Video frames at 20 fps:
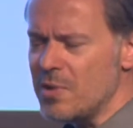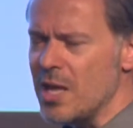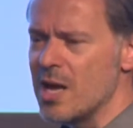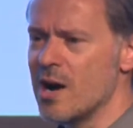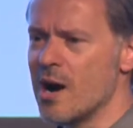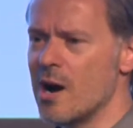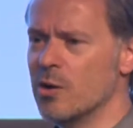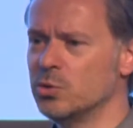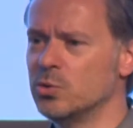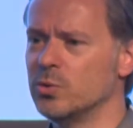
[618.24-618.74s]

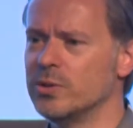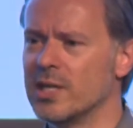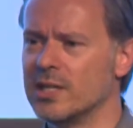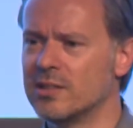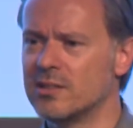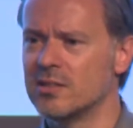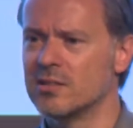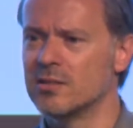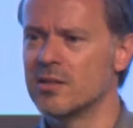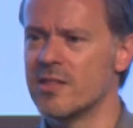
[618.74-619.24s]
How to
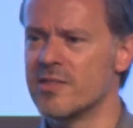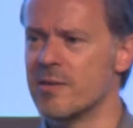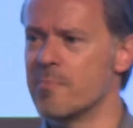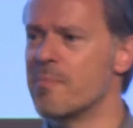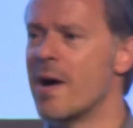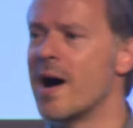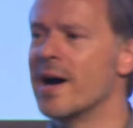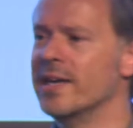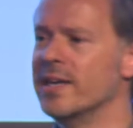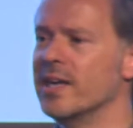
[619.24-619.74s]
get the
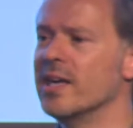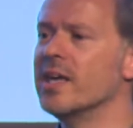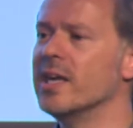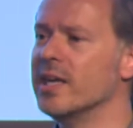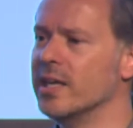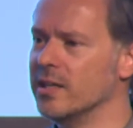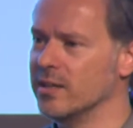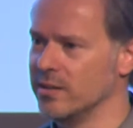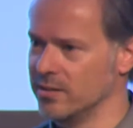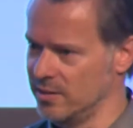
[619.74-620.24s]

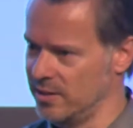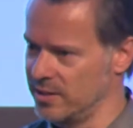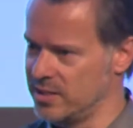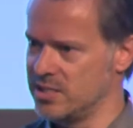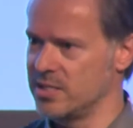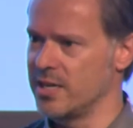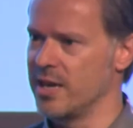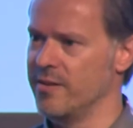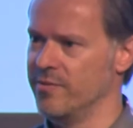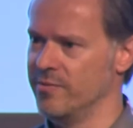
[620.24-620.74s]
buy-in, let's
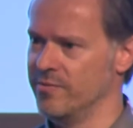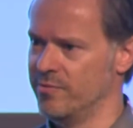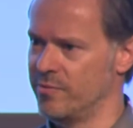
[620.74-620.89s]
say,